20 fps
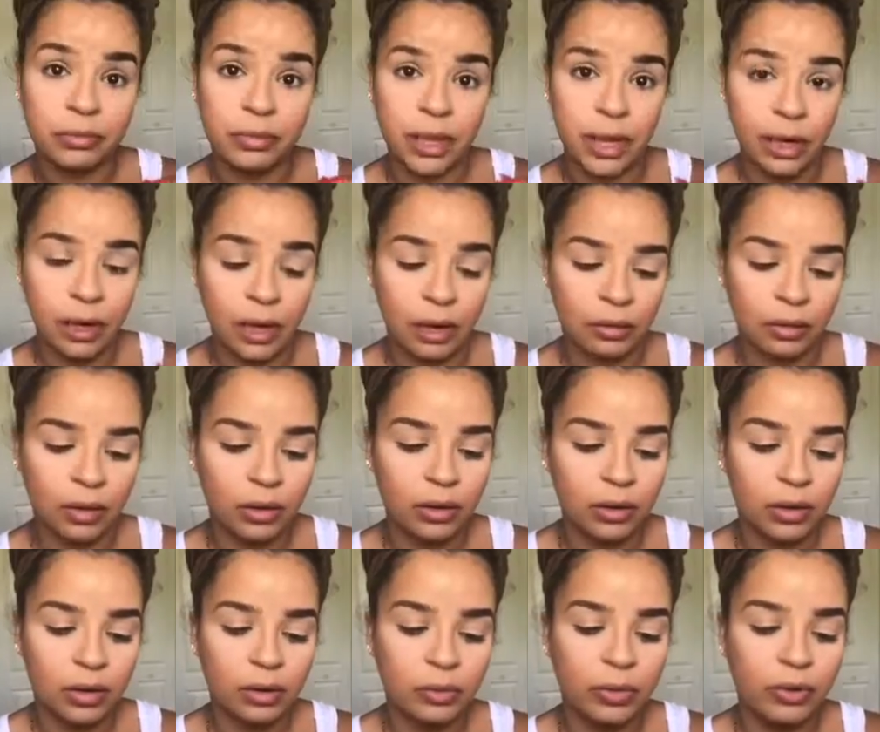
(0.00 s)
I never
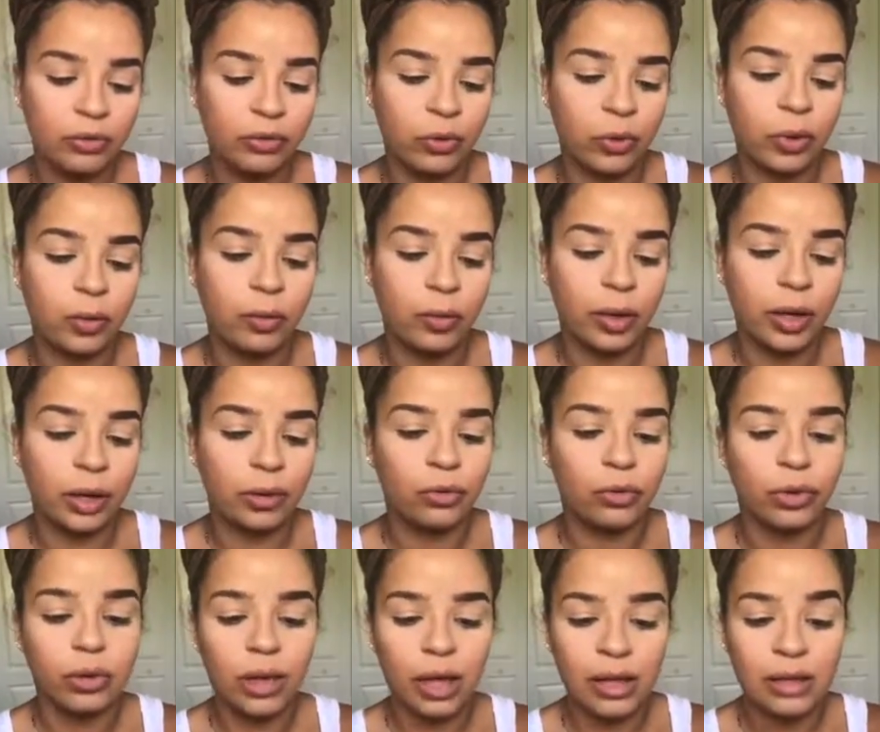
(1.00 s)
used this before, but I
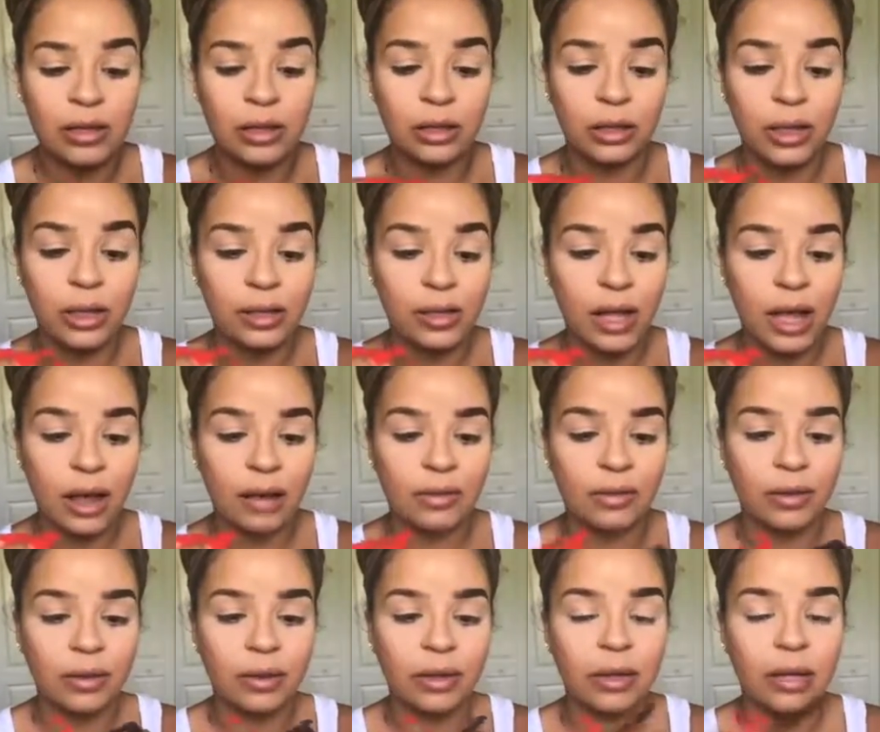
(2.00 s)
realized it does have
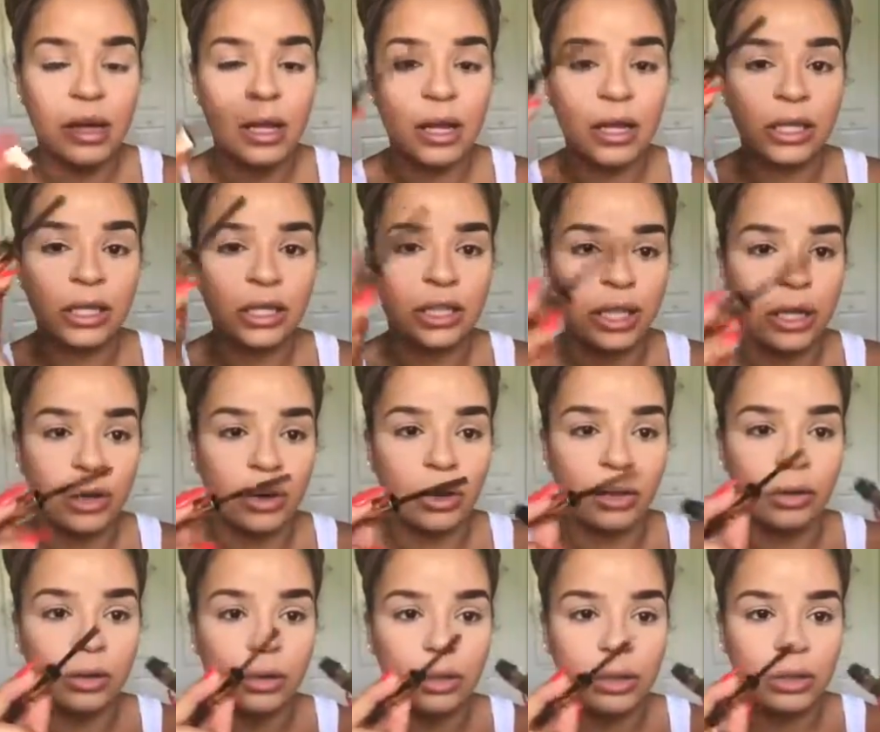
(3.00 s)
a
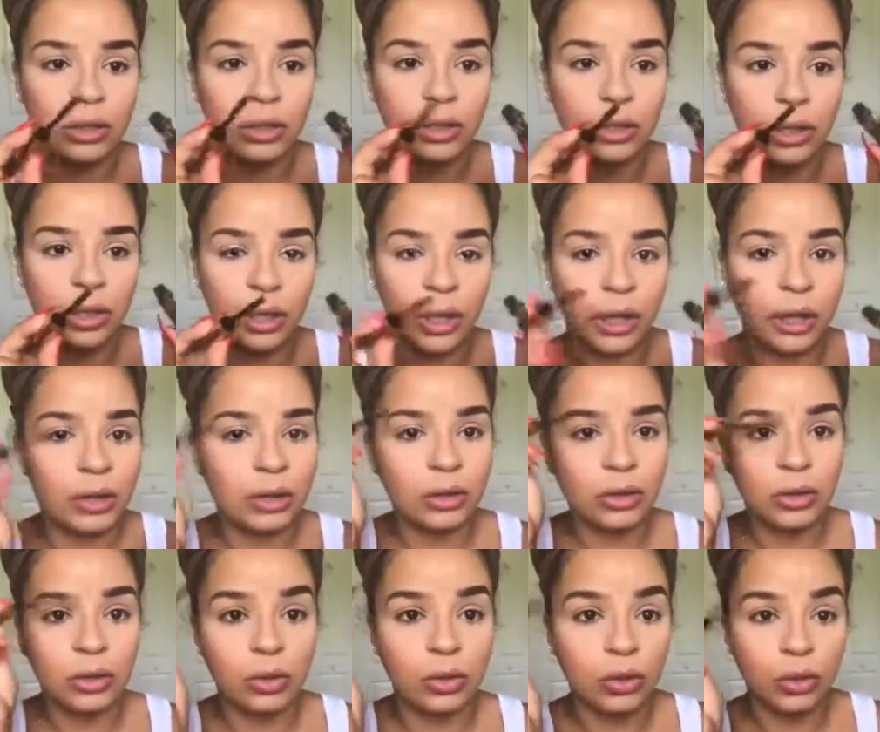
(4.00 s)
gel thing
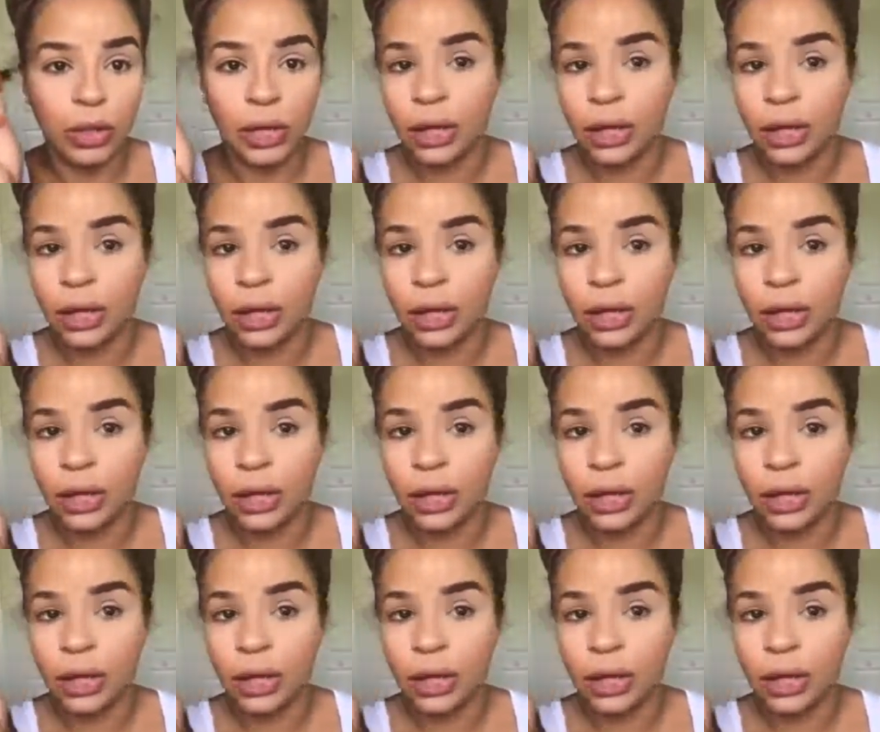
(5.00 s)
to